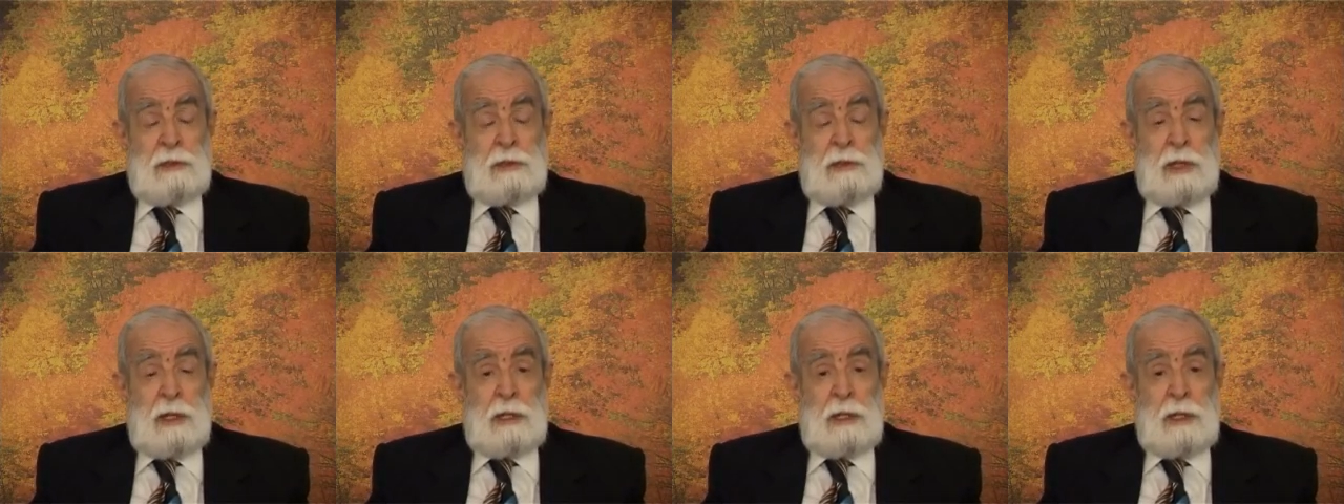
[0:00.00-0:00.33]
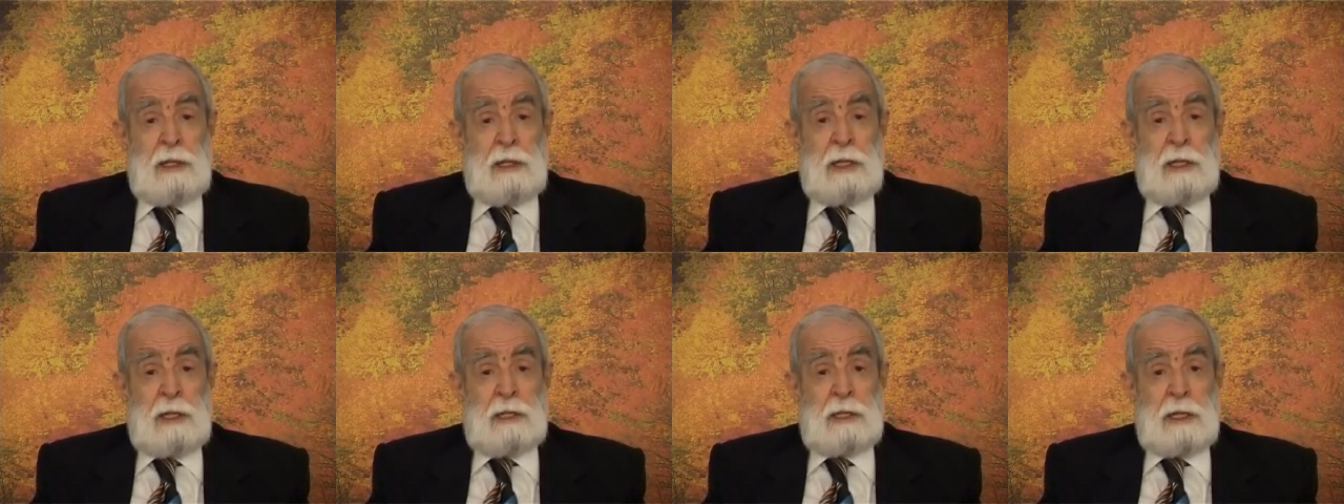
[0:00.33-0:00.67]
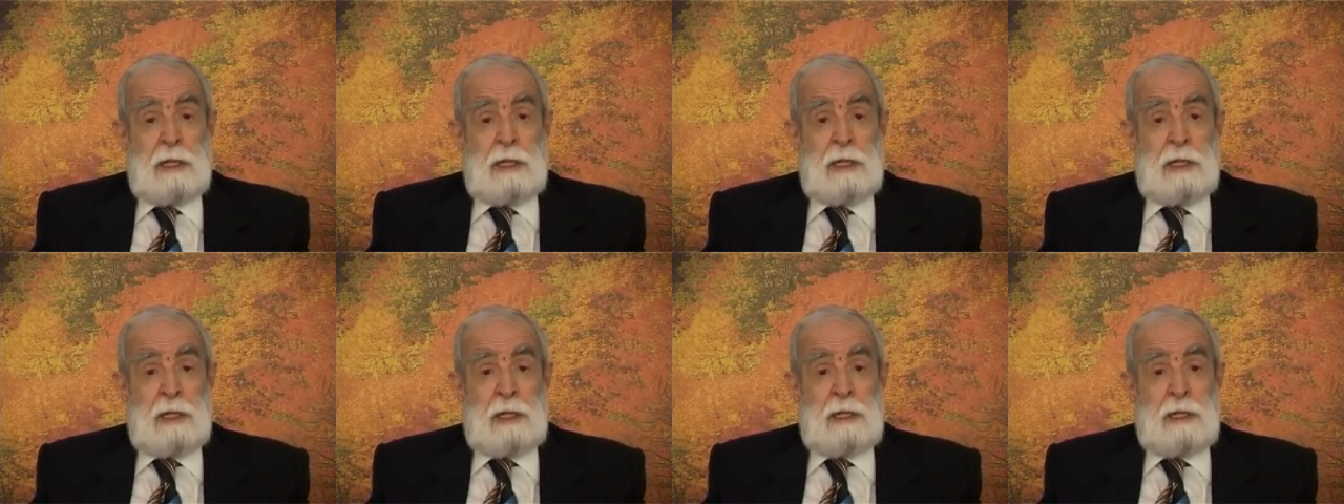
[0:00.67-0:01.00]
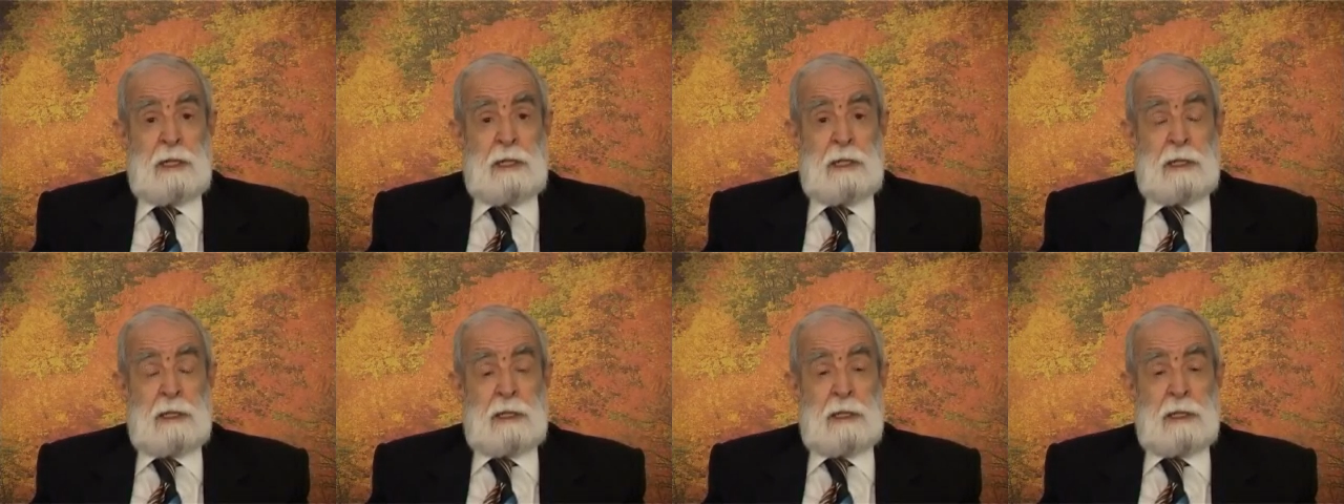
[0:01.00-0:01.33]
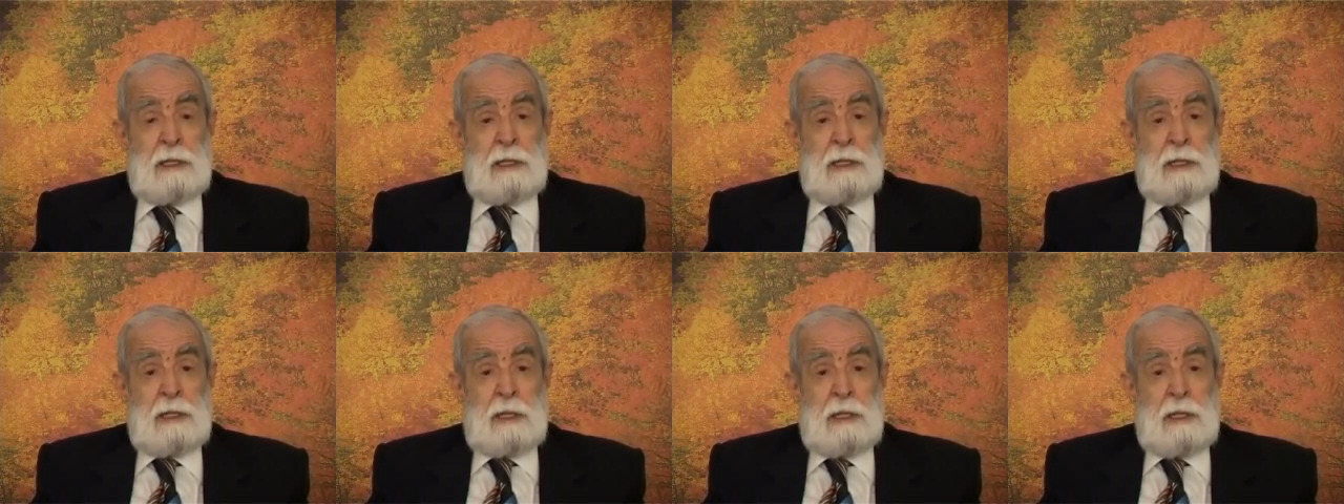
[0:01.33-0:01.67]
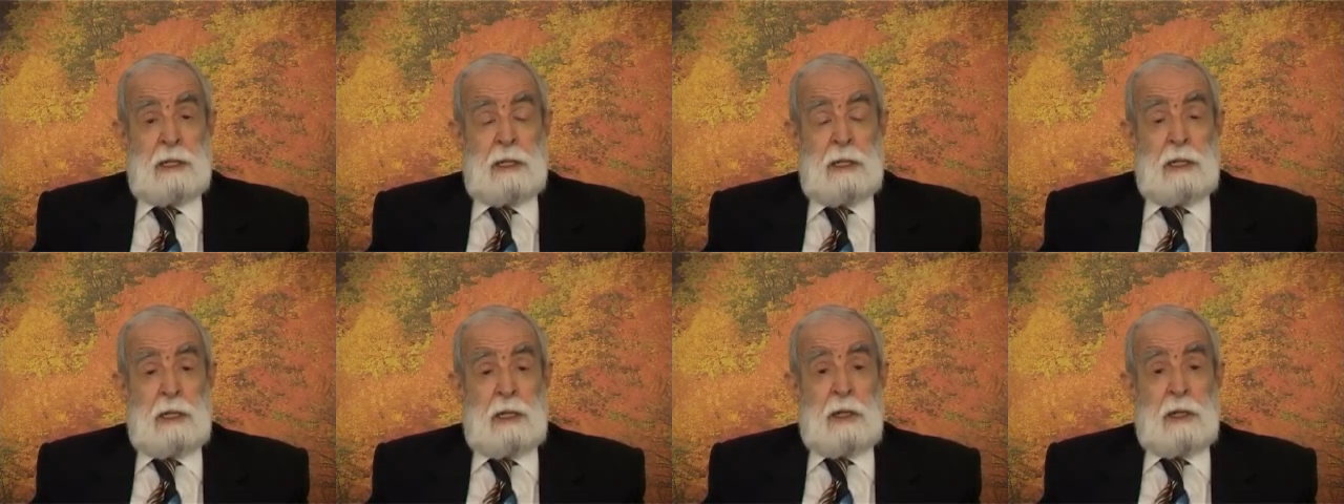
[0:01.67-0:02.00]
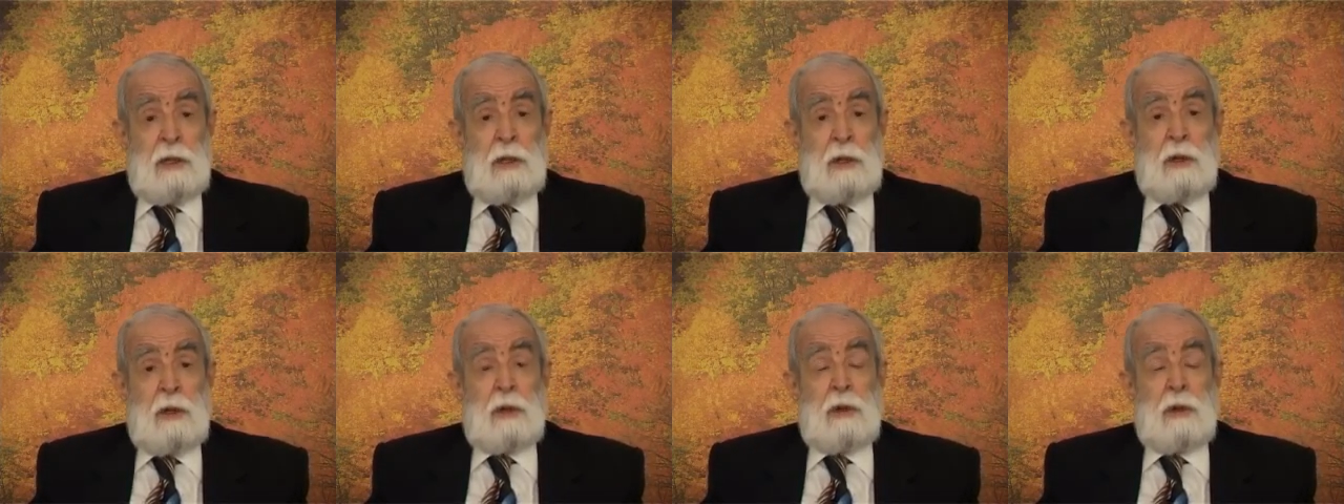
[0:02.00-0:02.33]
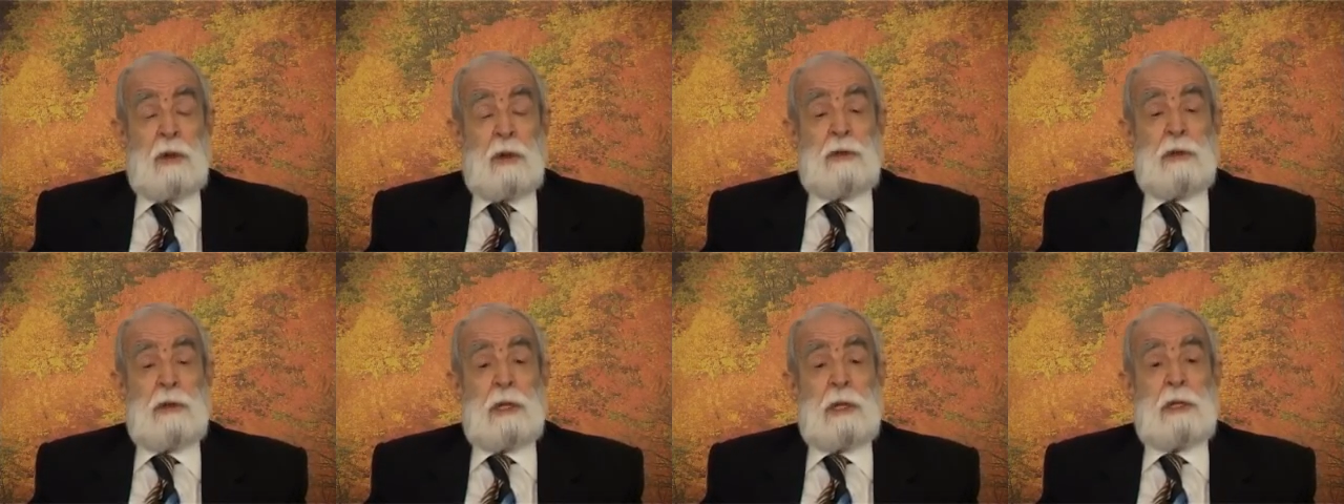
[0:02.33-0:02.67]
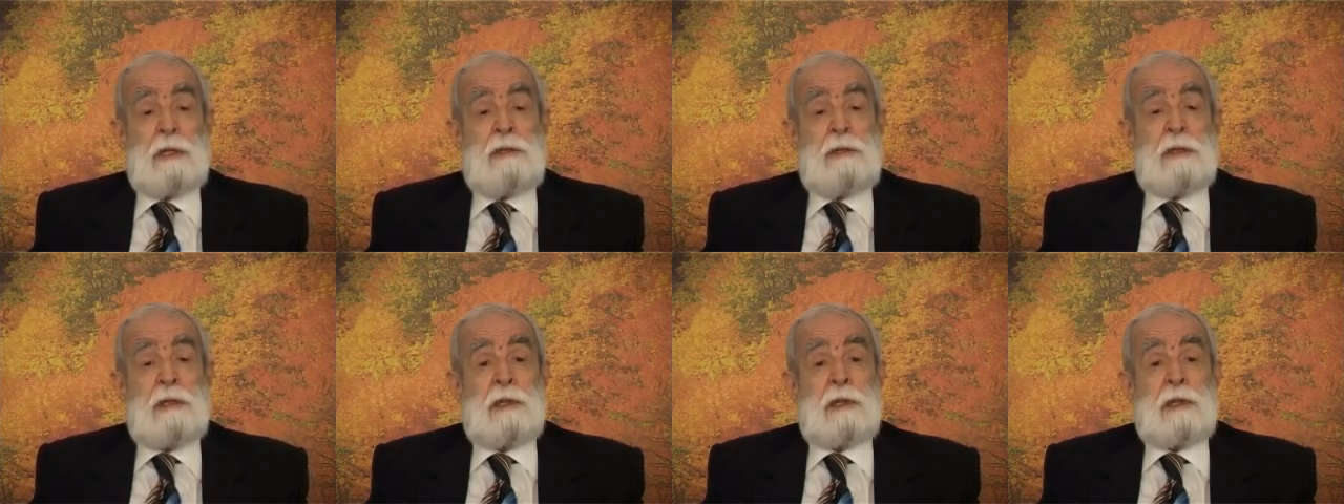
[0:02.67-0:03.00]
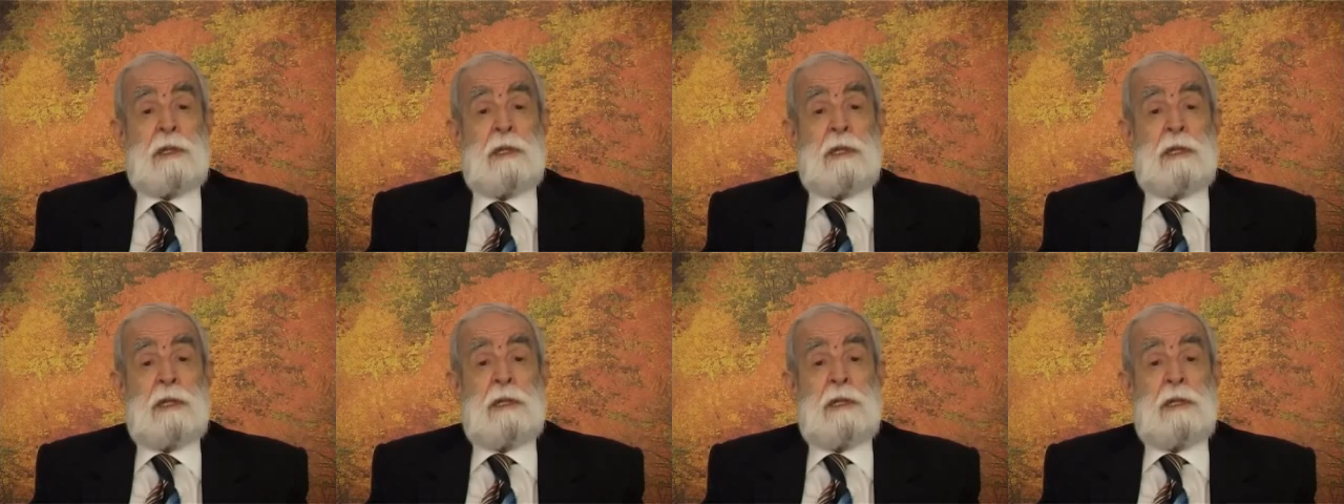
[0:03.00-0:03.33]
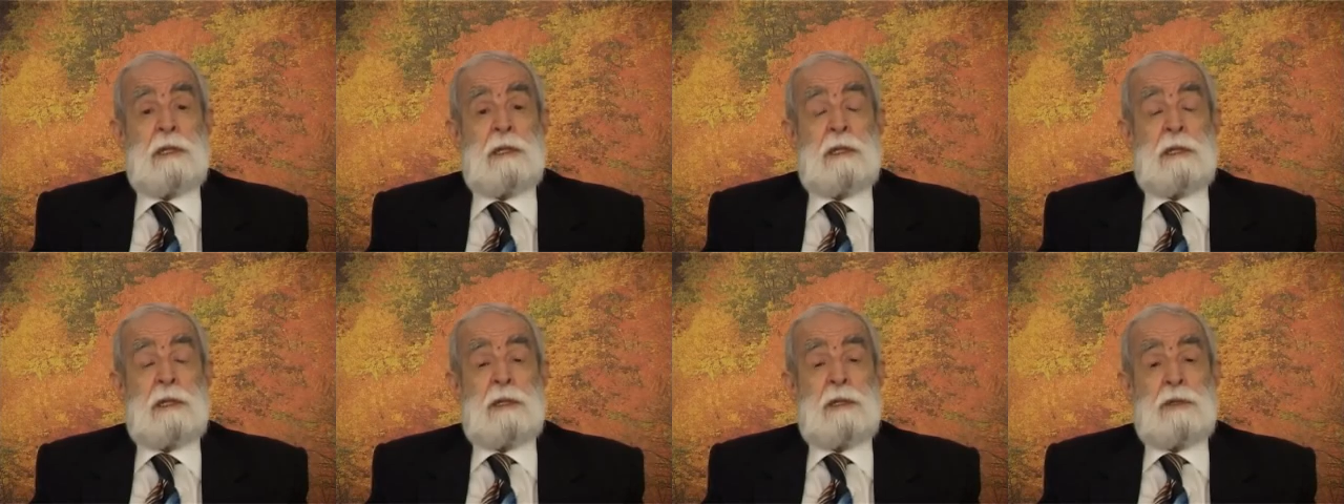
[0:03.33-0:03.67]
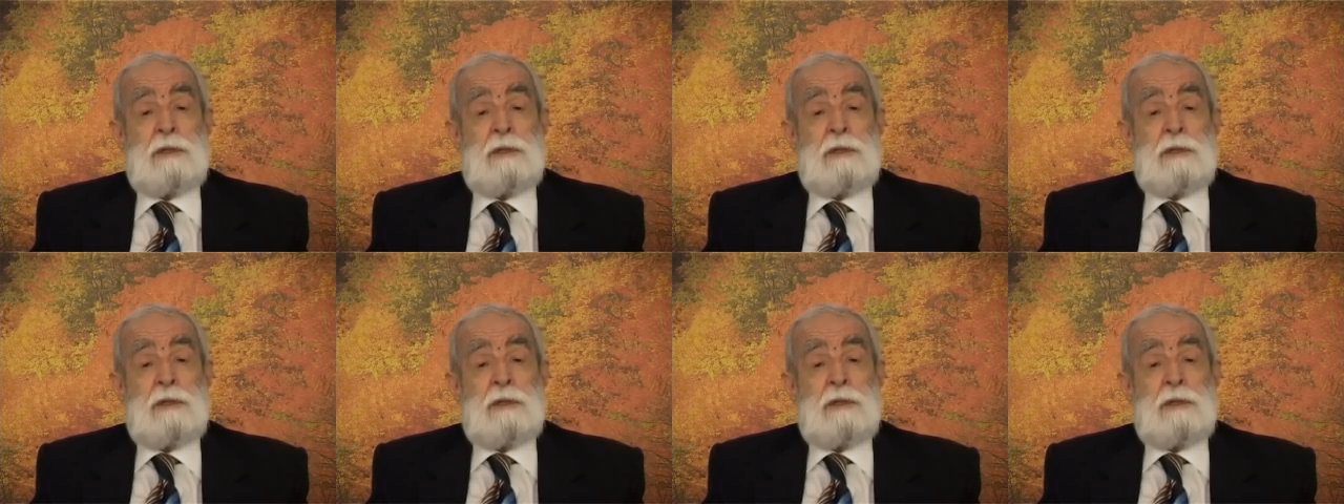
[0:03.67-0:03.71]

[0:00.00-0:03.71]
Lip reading: isteyen Allah Teala onları zikri